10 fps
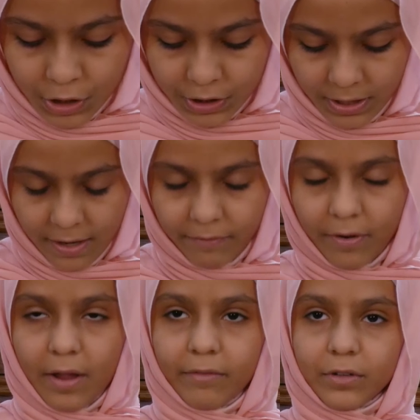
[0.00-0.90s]
She
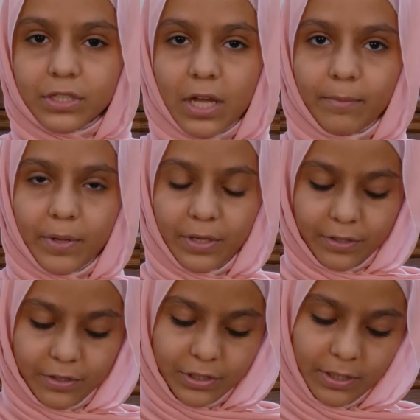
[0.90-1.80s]
never ever stopped
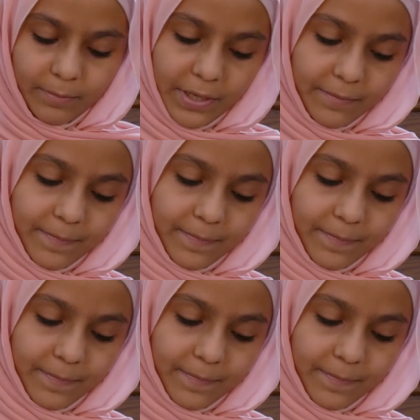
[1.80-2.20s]
encouraging me.